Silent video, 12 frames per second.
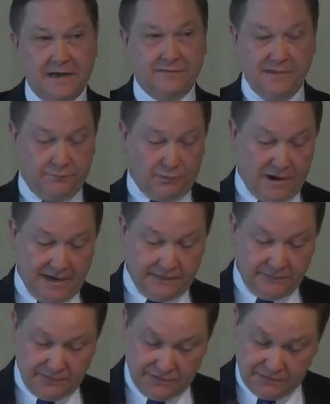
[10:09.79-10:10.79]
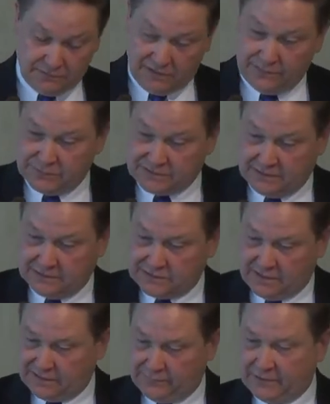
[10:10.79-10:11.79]
I think Brian Grimm is going to
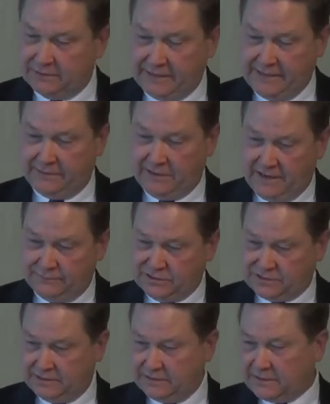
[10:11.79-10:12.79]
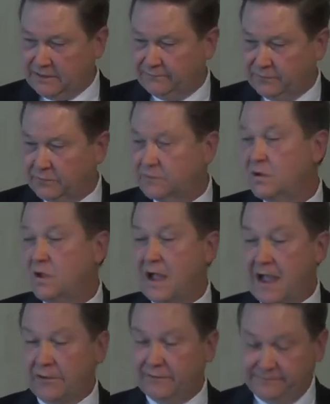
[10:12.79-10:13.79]
talk about it later. I'm just going to cover
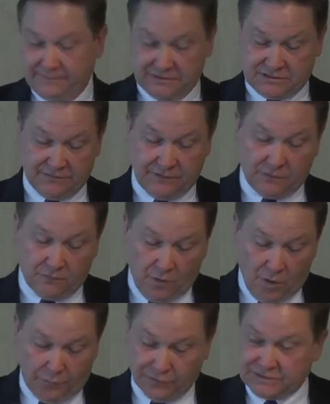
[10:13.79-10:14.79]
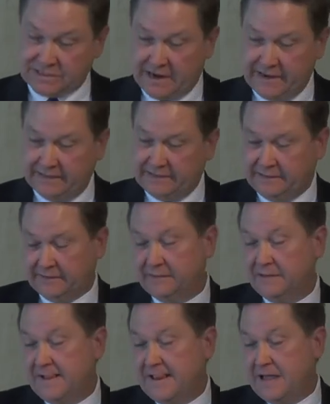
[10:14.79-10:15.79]
how it fits on the global side here.